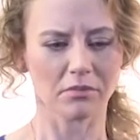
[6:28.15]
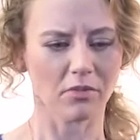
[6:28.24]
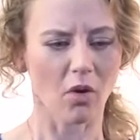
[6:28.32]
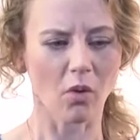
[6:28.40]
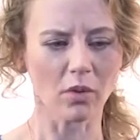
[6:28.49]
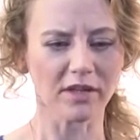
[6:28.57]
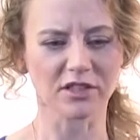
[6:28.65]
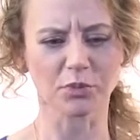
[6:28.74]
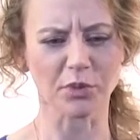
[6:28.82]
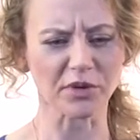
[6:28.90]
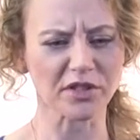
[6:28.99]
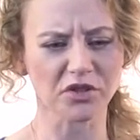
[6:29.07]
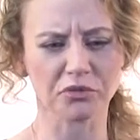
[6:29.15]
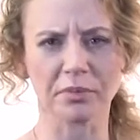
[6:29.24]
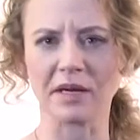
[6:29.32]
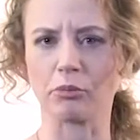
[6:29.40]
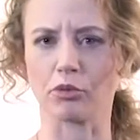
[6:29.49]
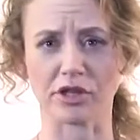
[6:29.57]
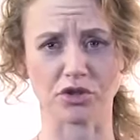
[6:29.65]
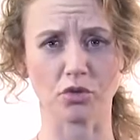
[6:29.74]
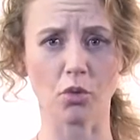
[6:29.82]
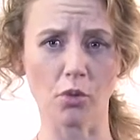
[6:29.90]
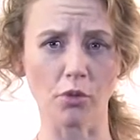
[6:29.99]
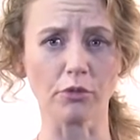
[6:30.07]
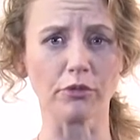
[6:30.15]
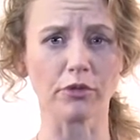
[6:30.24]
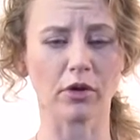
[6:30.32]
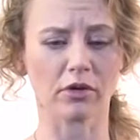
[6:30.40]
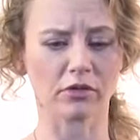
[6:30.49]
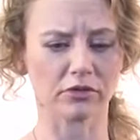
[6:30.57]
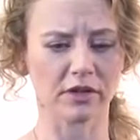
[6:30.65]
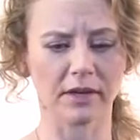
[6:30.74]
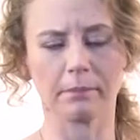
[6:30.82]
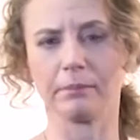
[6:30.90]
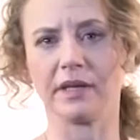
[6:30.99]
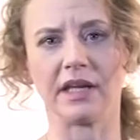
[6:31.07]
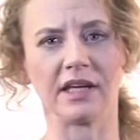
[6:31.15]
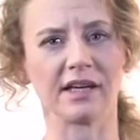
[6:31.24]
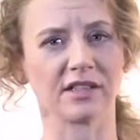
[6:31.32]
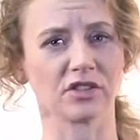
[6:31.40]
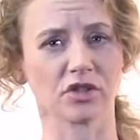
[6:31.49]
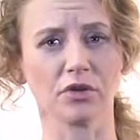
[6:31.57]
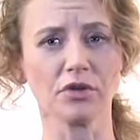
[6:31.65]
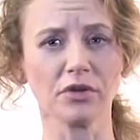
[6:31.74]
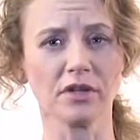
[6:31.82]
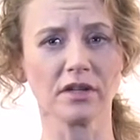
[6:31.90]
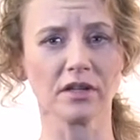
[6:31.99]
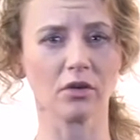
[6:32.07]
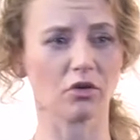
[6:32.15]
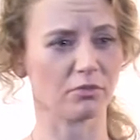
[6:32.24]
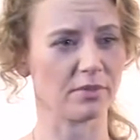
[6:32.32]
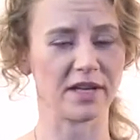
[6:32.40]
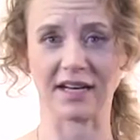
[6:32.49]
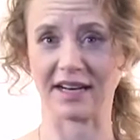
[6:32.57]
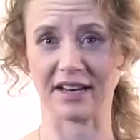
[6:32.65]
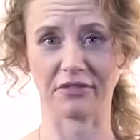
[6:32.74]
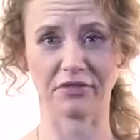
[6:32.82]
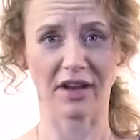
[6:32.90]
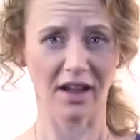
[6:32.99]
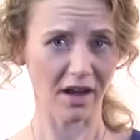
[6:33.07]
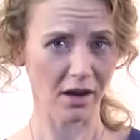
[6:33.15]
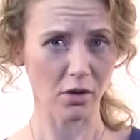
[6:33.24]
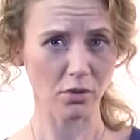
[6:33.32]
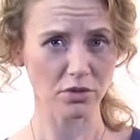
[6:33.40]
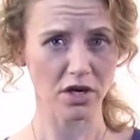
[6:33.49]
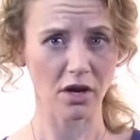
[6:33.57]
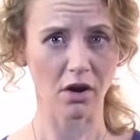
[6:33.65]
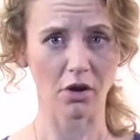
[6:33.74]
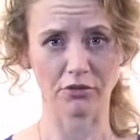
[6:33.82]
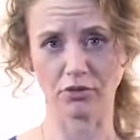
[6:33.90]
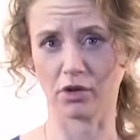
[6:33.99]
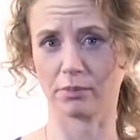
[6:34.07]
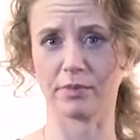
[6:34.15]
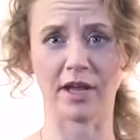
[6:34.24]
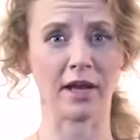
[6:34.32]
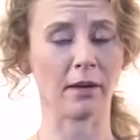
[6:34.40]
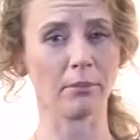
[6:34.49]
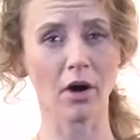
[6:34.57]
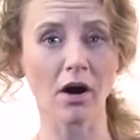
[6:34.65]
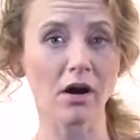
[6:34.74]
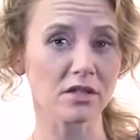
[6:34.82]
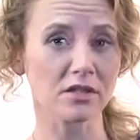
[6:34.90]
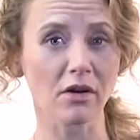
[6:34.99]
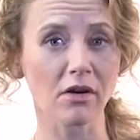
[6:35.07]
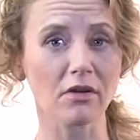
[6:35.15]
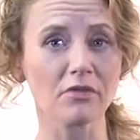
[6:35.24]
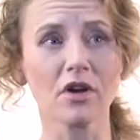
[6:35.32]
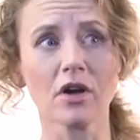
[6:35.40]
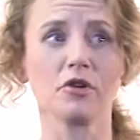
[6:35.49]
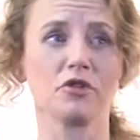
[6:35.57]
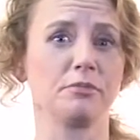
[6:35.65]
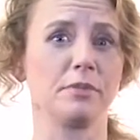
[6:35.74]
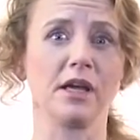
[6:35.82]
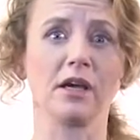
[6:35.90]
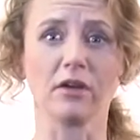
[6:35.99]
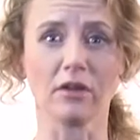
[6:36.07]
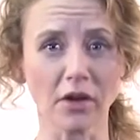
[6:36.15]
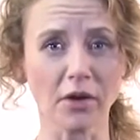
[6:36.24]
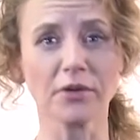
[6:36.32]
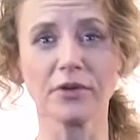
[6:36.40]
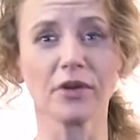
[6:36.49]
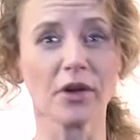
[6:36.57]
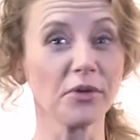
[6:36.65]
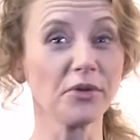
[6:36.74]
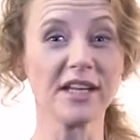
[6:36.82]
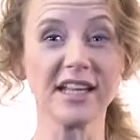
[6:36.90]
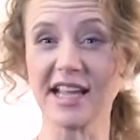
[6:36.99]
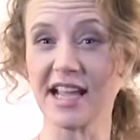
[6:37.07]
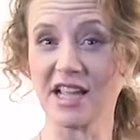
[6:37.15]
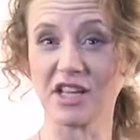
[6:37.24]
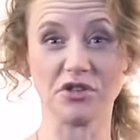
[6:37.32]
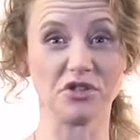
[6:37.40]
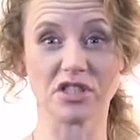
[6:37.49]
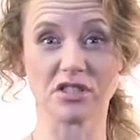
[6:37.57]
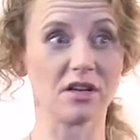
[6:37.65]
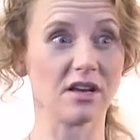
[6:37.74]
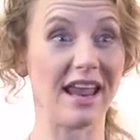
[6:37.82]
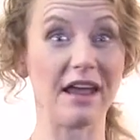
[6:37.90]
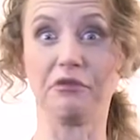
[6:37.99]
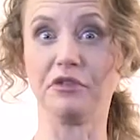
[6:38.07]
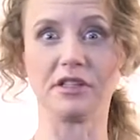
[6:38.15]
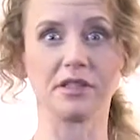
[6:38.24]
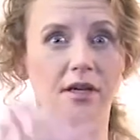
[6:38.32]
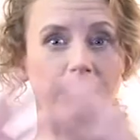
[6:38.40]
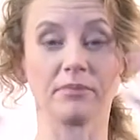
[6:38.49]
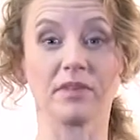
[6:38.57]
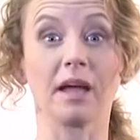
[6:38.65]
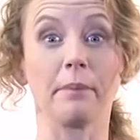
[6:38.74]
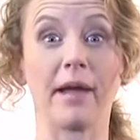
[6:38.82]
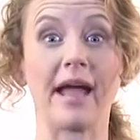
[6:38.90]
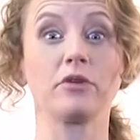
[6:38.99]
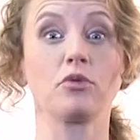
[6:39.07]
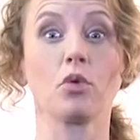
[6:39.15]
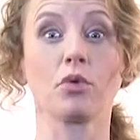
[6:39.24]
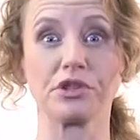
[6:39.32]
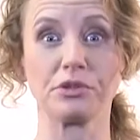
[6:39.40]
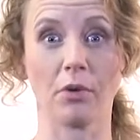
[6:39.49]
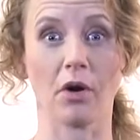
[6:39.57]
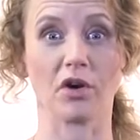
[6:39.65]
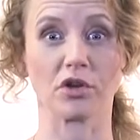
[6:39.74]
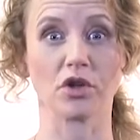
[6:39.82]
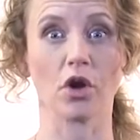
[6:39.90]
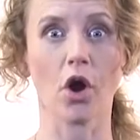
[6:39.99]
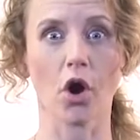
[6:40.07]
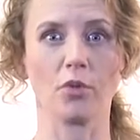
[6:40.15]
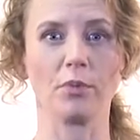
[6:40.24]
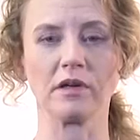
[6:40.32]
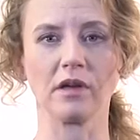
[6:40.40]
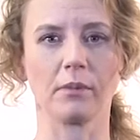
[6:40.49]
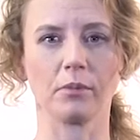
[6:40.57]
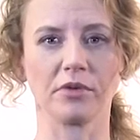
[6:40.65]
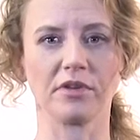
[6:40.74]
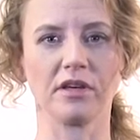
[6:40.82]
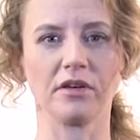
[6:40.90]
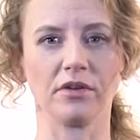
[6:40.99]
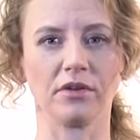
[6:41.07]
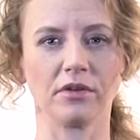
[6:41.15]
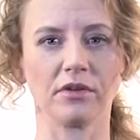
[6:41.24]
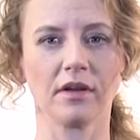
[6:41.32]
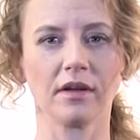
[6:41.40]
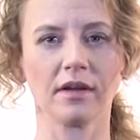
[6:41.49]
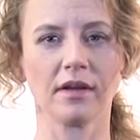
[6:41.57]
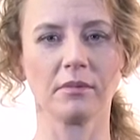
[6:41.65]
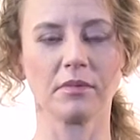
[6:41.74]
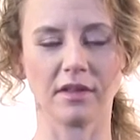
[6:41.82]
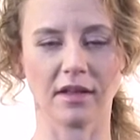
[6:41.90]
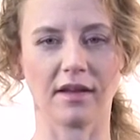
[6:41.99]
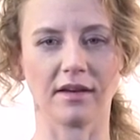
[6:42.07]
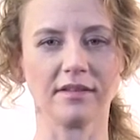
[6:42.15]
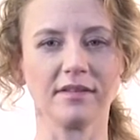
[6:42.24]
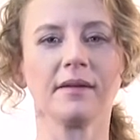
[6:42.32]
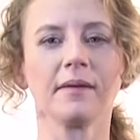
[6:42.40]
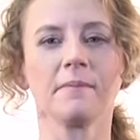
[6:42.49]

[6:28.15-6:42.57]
whole experience of being brushed off, of being excluded, of being left out, of not being a part of being alone, lonely. You just, everything, a Pandora's box opened up within you. Then